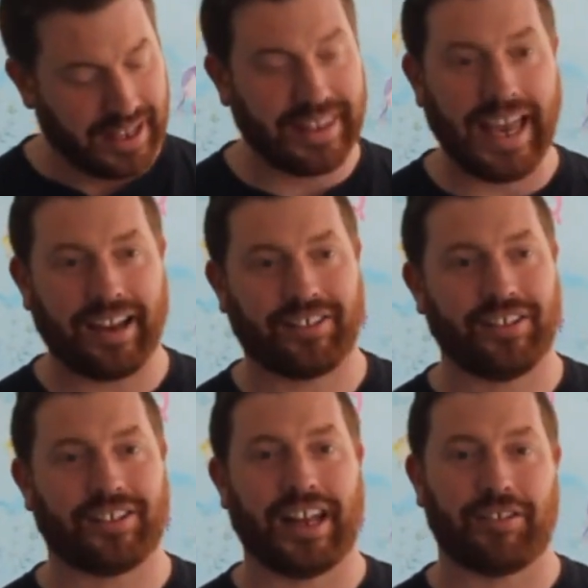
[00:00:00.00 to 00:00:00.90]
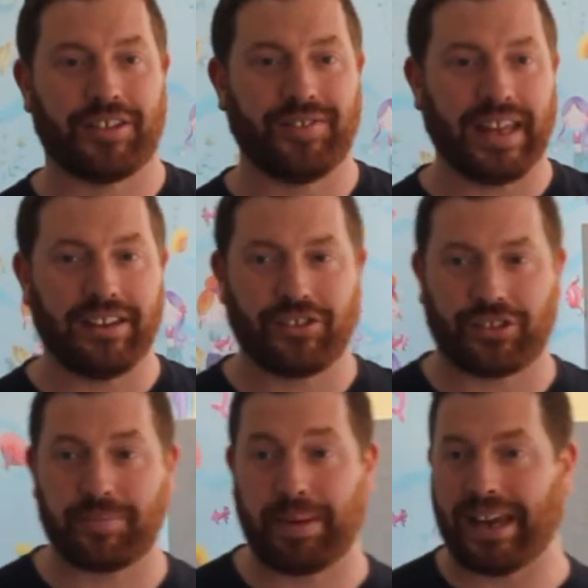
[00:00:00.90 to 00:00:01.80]
The Exodus narrative then is
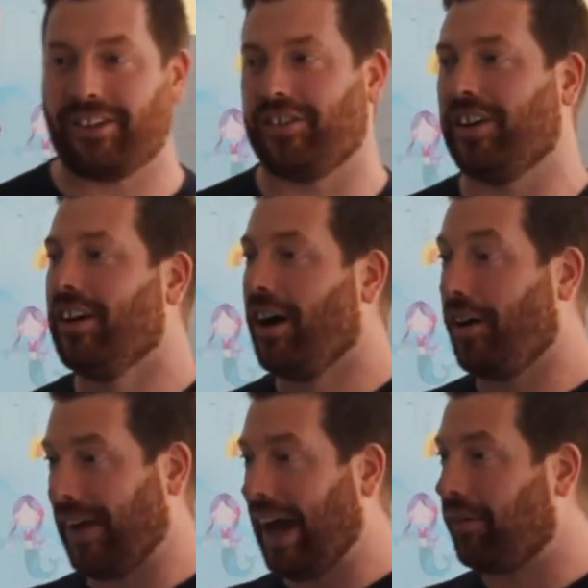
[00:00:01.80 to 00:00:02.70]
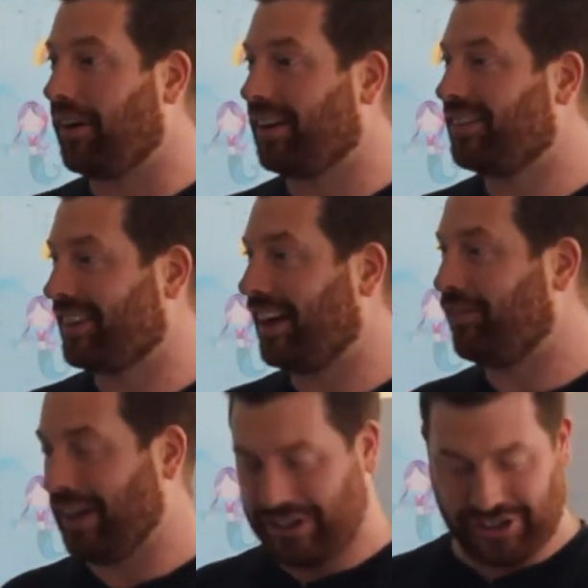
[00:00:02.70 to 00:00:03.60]
just a picture of our
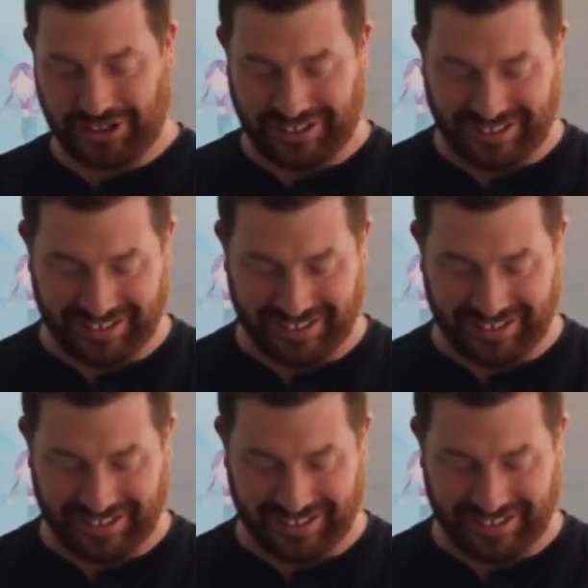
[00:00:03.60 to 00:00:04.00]
salvation.